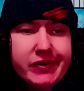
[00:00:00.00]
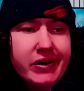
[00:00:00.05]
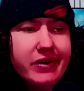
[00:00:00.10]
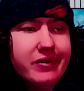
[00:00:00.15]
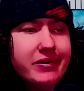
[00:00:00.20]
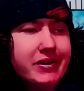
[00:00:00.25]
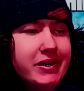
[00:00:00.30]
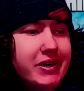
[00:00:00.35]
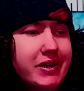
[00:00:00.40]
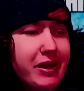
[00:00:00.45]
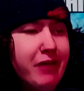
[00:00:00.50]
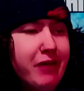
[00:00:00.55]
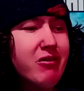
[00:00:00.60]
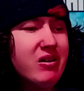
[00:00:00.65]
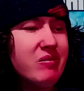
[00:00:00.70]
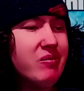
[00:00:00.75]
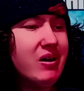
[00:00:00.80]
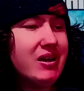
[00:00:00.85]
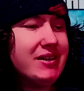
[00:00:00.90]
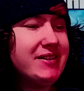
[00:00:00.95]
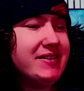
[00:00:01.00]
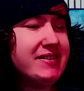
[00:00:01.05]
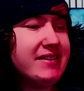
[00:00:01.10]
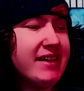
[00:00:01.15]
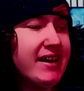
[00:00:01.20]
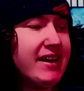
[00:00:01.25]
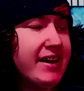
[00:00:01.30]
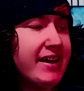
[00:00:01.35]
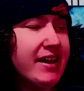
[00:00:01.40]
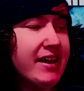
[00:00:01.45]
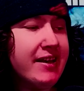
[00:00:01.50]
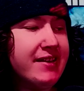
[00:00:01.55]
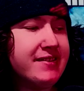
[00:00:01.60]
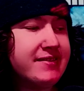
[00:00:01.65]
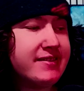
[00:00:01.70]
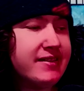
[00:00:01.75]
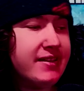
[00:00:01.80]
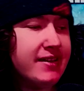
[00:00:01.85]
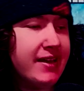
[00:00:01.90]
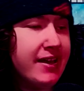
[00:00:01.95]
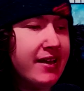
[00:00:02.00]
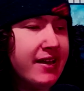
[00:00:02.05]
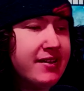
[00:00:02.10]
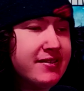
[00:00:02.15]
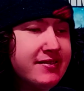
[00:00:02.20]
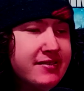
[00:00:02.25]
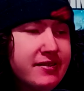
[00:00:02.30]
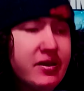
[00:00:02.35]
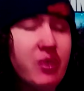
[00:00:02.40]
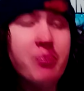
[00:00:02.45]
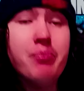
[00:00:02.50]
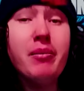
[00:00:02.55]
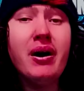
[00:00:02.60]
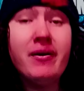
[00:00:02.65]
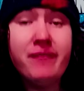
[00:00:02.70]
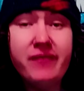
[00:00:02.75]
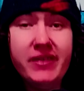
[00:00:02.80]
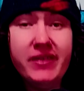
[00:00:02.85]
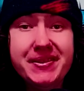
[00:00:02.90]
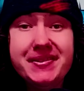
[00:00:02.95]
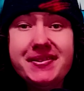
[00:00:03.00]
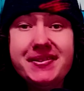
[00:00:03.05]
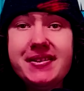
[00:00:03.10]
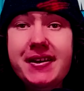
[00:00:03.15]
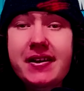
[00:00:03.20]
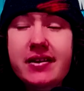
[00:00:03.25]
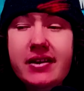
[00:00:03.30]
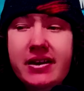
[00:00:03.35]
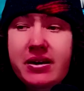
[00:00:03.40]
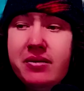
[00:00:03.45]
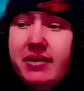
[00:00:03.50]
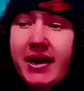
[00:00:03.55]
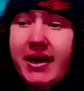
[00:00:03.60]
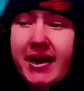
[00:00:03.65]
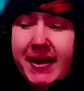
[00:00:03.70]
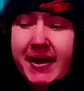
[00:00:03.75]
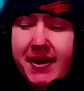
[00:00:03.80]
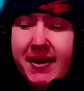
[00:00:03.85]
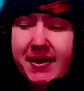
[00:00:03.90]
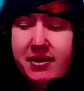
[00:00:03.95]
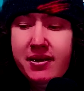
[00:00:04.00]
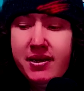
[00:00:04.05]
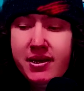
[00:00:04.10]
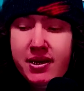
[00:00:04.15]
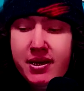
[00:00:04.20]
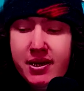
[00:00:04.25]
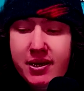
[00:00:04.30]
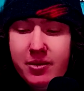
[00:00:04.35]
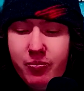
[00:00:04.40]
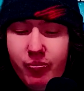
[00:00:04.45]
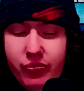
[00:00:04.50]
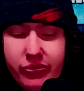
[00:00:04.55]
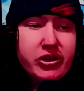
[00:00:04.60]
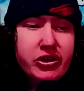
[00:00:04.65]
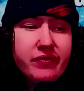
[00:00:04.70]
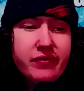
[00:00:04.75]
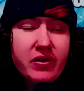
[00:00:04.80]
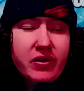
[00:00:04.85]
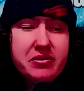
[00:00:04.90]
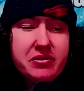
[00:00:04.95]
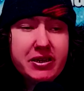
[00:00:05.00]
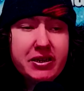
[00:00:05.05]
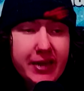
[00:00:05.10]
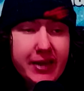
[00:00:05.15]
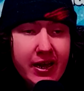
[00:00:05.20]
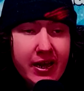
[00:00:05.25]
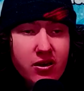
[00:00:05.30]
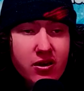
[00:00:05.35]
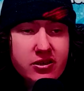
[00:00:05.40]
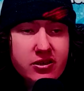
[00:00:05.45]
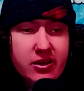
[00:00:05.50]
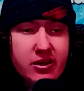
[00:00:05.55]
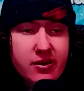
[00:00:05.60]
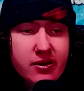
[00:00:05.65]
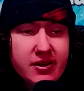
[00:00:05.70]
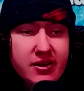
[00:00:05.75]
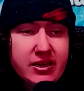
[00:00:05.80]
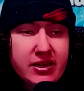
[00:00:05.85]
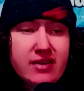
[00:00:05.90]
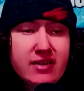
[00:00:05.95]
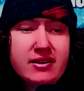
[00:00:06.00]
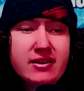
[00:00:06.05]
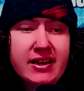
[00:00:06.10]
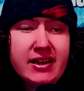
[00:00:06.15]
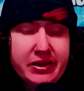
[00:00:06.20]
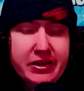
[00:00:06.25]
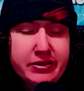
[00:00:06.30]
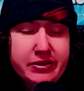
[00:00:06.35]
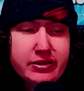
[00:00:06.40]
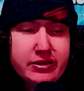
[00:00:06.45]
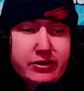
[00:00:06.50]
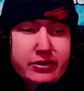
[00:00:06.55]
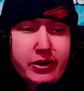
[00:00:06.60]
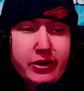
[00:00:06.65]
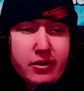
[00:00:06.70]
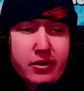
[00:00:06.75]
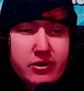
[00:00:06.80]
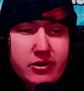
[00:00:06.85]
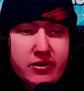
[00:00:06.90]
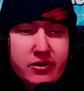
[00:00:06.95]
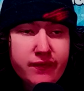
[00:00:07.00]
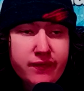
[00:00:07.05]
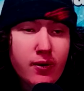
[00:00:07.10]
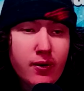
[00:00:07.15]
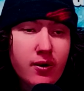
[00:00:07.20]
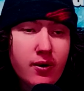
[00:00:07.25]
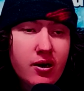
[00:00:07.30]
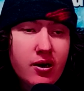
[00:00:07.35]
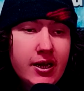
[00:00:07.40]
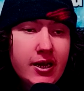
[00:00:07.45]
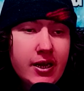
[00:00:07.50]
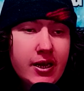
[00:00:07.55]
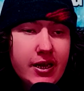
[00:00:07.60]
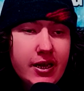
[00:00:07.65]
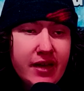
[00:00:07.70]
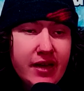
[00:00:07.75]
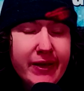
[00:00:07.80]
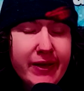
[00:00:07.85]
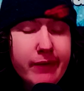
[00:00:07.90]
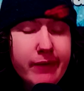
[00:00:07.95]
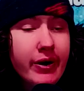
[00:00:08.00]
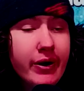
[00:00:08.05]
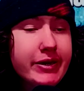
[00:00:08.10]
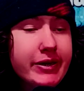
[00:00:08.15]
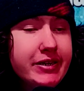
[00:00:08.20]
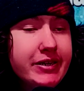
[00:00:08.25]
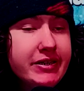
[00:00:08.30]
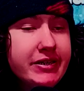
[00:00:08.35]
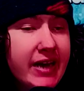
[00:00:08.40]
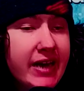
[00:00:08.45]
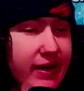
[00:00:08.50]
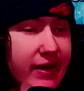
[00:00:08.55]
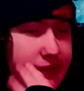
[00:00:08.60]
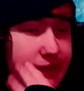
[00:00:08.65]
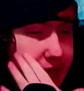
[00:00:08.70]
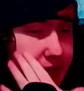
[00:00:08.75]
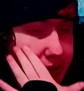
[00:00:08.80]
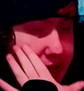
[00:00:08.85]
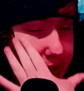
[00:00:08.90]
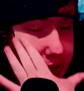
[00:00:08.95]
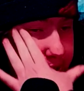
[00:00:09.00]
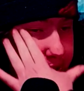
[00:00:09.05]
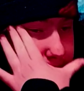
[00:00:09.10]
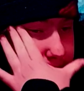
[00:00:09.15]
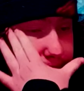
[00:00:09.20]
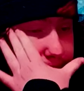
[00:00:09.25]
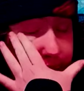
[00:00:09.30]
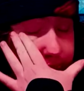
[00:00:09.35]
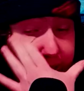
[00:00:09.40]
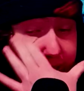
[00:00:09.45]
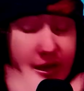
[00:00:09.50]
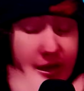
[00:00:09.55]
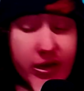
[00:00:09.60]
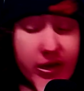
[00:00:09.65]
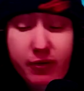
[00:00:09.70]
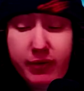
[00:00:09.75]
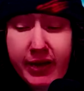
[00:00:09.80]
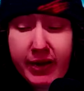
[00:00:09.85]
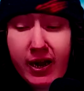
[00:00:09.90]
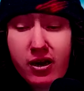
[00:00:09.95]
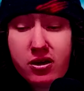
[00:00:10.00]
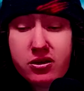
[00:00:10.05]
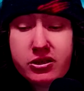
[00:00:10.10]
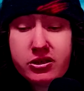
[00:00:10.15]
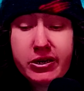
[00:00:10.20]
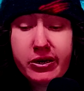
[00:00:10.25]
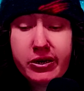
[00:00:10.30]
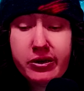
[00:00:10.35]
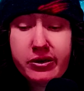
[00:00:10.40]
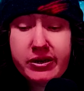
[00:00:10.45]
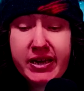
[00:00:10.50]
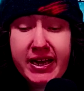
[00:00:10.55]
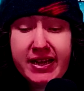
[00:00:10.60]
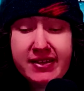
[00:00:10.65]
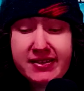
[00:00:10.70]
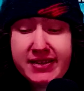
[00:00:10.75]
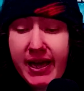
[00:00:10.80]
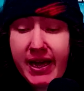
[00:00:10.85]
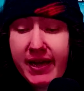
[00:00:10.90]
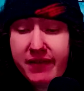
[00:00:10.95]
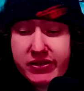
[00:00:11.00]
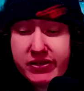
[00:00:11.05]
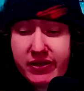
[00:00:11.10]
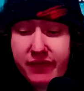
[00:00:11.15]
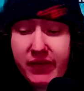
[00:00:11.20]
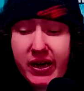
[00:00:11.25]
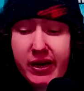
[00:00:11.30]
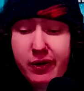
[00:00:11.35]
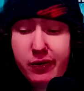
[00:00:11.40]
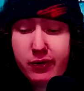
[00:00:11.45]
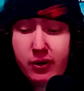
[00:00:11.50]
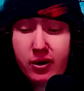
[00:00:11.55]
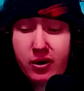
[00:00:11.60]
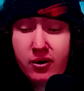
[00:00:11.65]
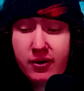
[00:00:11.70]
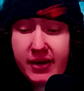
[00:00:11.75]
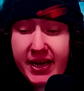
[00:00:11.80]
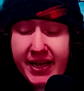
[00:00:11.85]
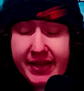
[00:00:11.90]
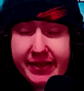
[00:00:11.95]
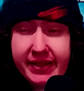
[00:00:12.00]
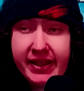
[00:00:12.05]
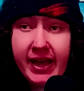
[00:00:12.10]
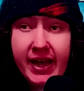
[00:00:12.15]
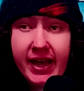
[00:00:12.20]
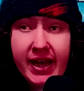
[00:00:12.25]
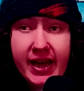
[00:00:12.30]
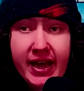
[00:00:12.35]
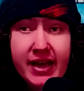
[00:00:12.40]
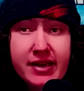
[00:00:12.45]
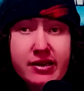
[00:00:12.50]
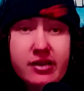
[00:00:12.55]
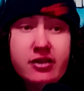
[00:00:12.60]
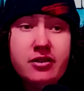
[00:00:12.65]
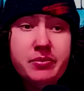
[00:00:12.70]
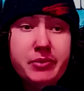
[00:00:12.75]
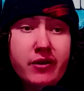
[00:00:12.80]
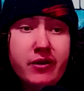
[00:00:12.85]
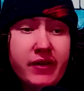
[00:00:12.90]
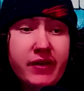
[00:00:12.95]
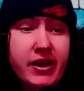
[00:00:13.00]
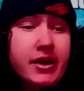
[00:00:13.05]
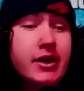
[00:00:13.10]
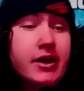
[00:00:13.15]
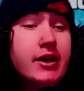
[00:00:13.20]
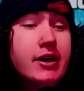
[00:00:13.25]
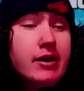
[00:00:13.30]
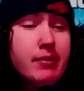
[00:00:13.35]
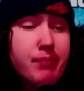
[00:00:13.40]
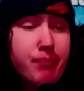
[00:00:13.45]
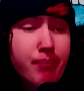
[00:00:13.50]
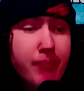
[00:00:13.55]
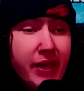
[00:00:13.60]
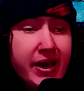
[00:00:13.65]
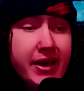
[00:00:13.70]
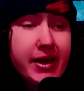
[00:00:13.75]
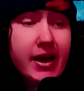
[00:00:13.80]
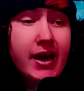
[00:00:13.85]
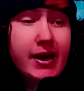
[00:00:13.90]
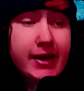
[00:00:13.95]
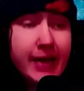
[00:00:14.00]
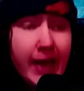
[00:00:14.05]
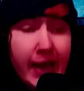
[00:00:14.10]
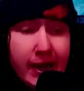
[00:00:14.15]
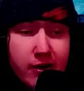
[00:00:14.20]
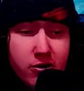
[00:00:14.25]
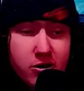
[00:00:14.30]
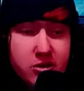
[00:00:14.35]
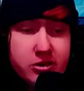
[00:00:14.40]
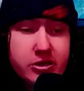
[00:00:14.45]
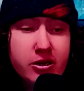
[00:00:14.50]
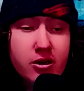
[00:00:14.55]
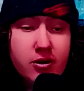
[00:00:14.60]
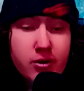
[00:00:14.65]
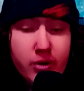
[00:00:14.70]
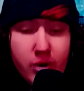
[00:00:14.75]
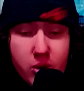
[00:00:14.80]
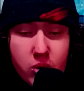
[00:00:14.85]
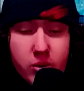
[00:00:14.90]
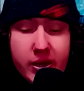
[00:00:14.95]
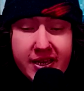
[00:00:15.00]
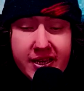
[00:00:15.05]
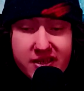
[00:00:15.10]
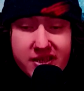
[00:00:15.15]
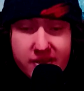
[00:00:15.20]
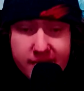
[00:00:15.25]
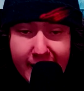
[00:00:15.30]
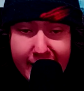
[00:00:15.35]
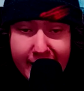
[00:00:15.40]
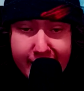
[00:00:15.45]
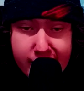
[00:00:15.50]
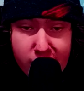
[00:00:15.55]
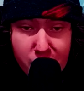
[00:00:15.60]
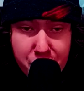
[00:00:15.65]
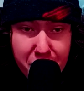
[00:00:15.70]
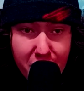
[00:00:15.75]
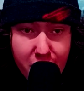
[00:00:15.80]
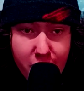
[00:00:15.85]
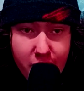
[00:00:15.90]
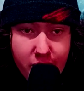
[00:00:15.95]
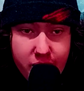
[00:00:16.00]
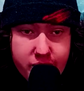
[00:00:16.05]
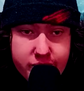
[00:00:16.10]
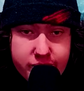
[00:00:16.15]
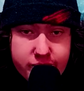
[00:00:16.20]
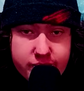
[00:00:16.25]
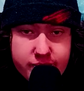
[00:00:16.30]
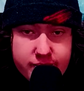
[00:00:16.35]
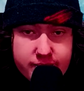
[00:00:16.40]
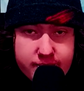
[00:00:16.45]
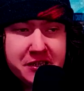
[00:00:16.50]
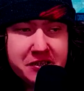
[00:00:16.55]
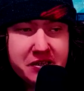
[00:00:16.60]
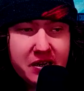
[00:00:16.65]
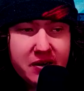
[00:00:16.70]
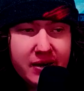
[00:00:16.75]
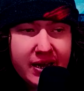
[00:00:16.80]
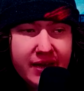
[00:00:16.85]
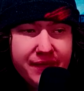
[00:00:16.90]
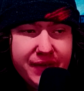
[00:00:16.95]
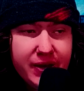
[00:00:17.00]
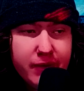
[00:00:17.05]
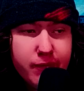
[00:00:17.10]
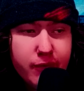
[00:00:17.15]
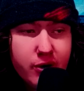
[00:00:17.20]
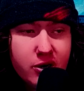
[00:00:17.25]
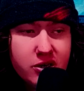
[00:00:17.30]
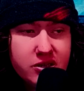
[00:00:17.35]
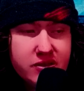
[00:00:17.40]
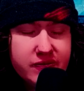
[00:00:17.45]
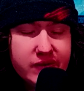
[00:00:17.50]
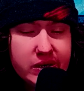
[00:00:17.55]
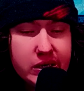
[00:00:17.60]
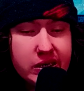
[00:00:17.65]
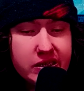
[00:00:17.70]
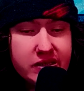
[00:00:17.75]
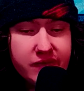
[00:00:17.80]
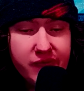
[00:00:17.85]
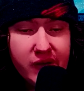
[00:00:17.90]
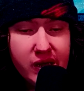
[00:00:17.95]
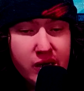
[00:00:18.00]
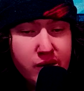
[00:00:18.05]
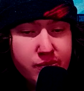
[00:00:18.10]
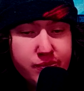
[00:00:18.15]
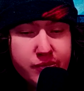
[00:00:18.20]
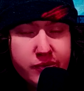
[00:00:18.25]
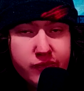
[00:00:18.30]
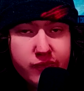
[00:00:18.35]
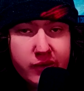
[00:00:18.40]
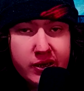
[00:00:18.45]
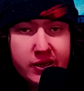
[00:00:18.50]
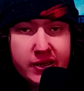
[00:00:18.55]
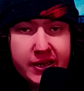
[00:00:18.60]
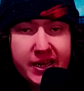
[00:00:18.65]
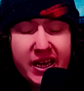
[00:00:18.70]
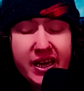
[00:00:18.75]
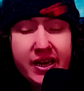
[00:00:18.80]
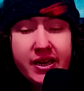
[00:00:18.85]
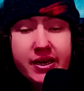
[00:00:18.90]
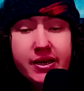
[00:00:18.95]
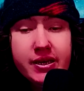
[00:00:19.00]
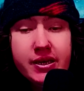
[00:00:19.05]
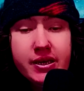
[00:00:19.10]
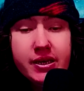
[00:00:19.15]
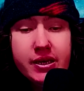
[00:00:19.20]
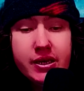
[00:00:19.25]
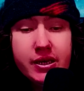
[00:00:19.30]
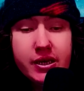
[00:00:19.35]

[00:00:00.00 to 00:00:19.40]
You know, you would want to see get his comeuppance, you know, and they should have thrown in a character in there that you could root for. If they wanted to have a, you know, character that saves the final girl at the end of the movie, make a character who is likable. I just don't have any words for this film, really.